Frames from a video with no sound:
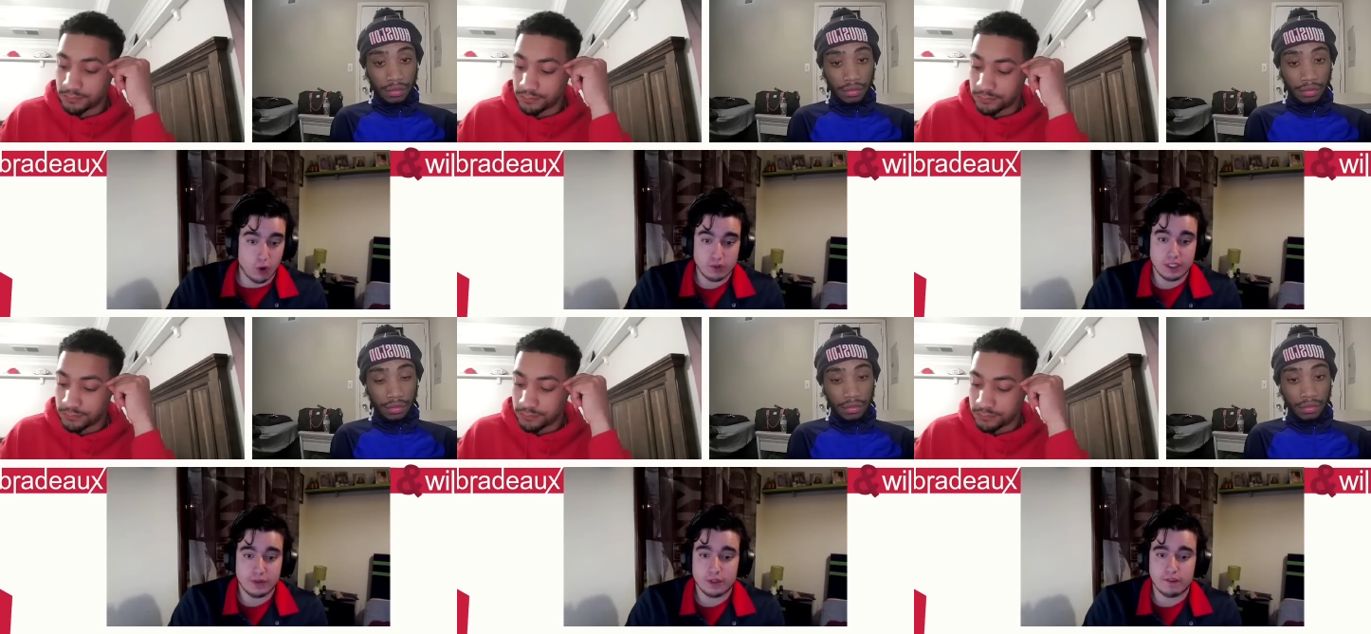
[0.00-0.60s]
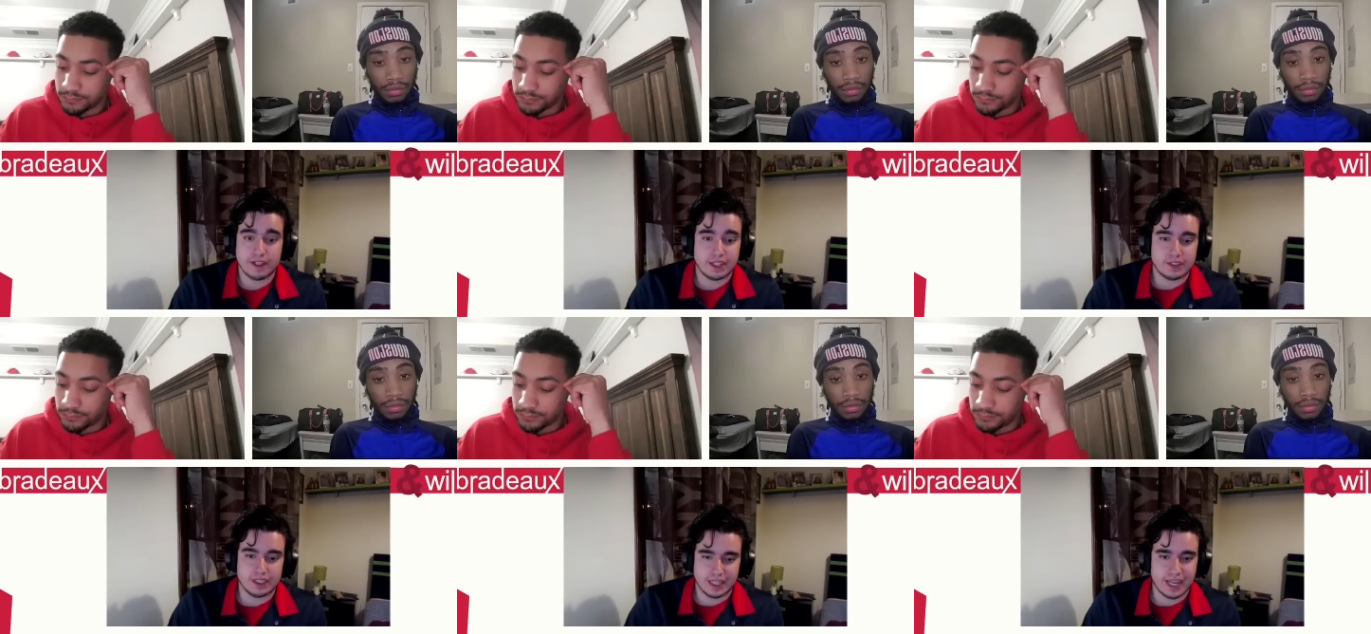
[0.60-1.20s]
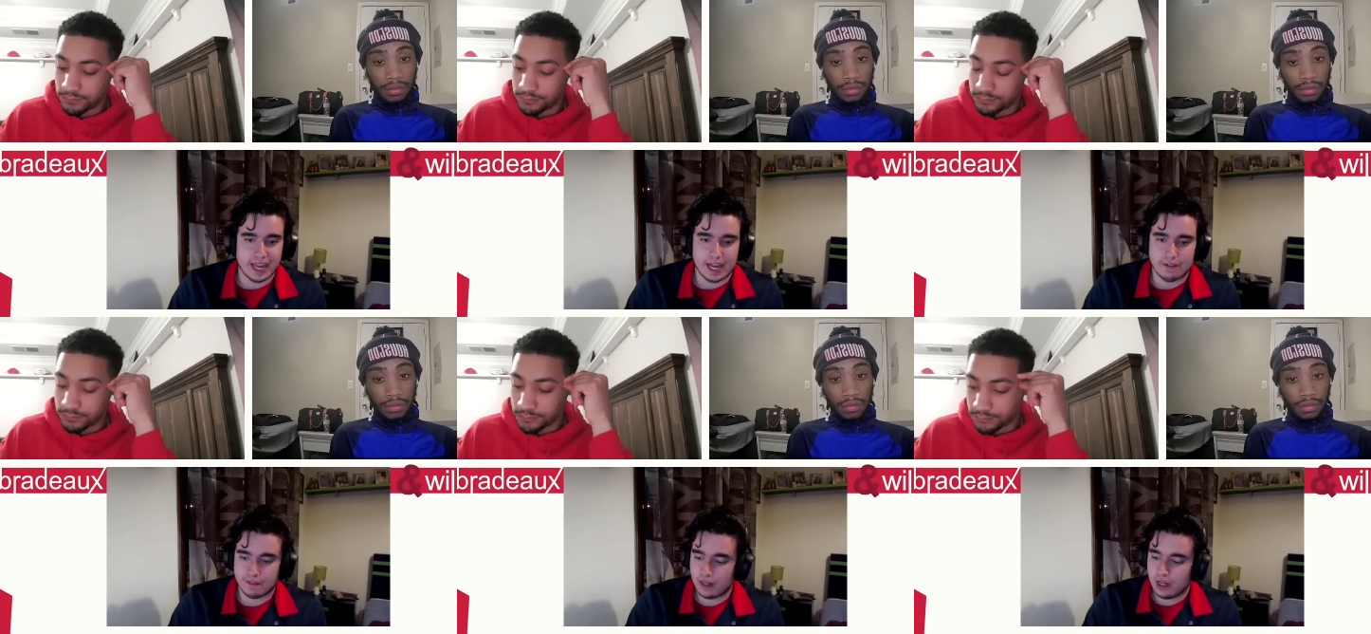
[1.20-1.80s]
Speaker 1: only going to find out that they
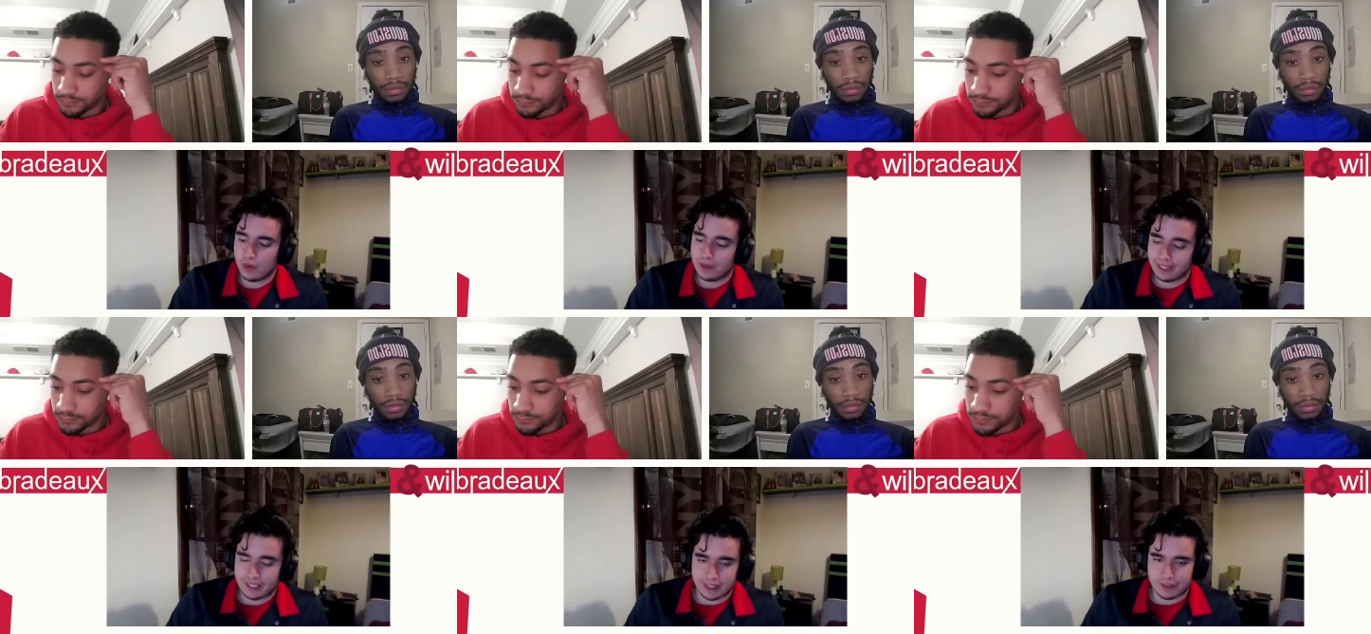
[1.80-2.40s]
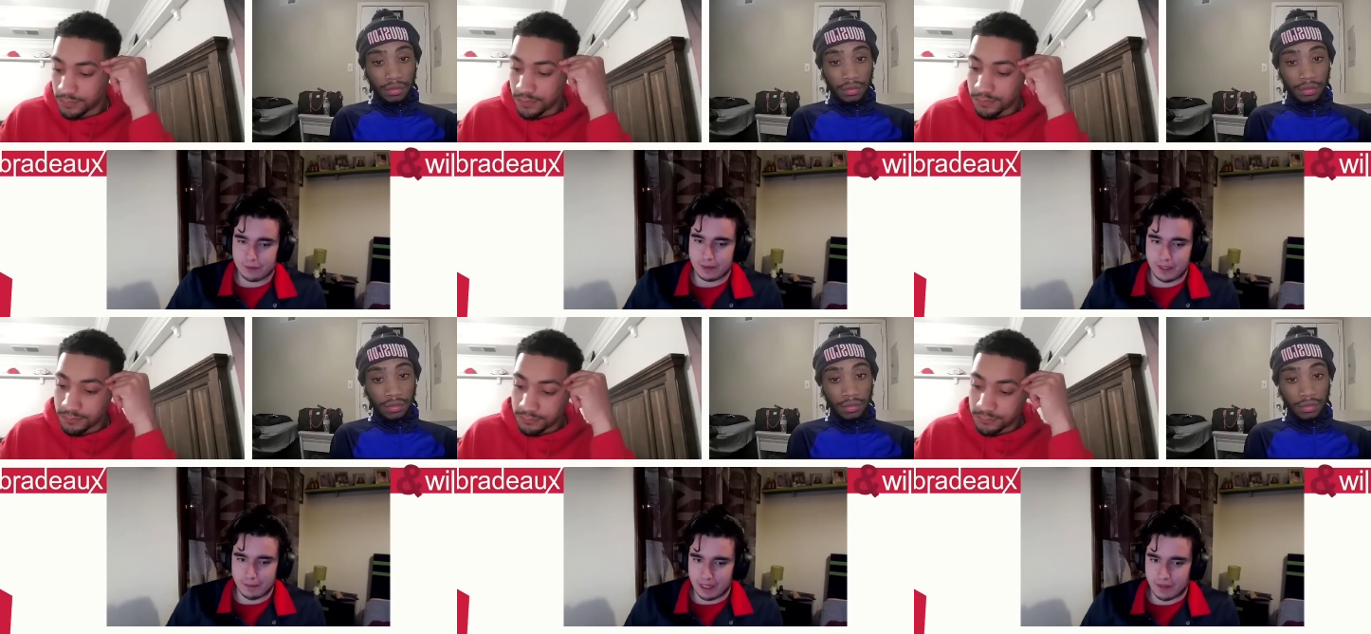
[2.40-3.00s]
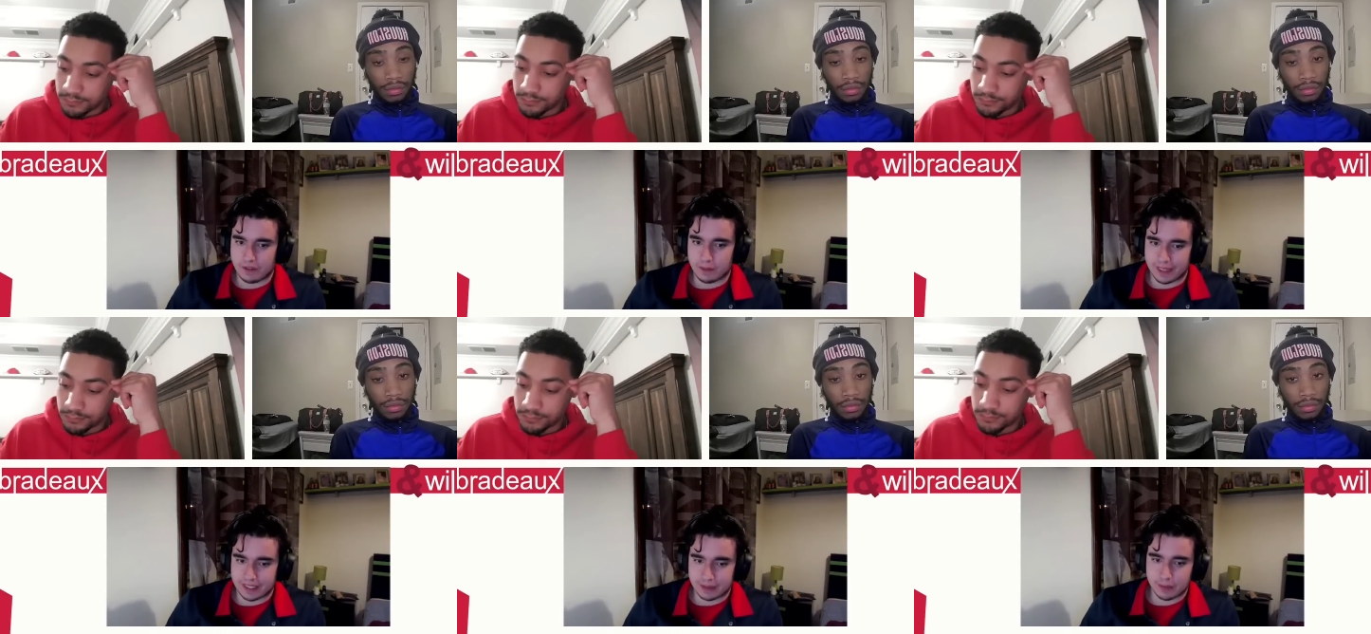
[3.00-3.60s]
have when they start to play meaningful
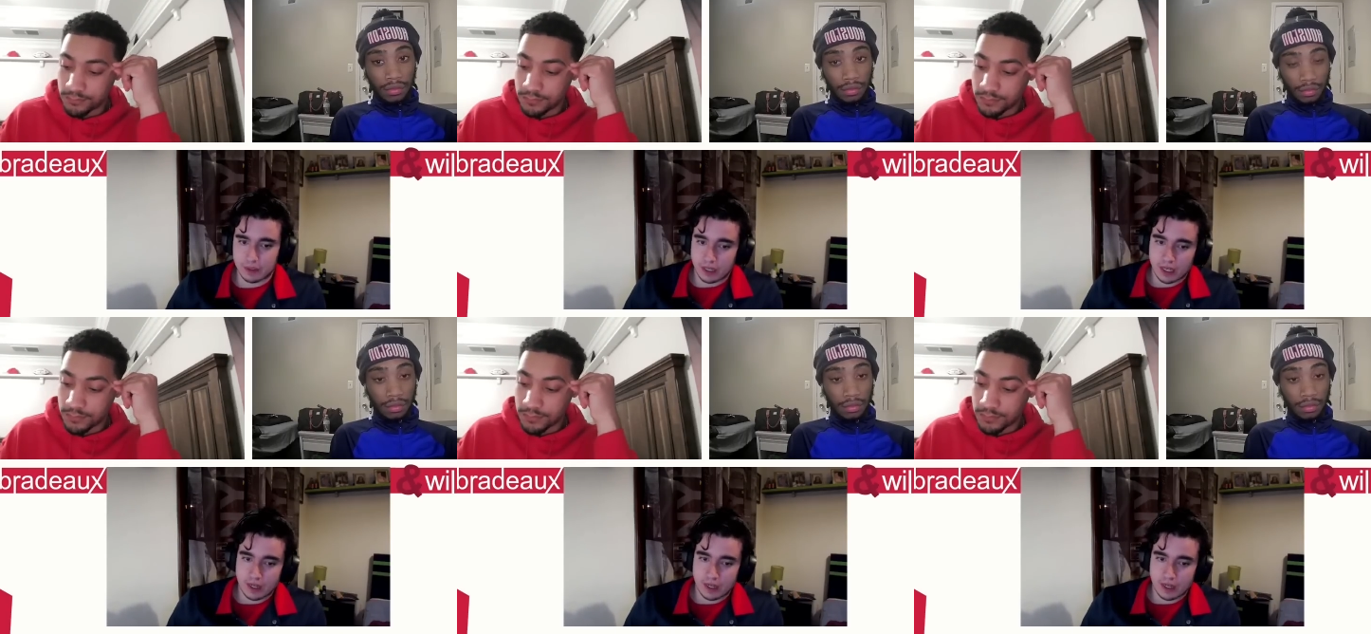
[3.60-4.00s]
basketball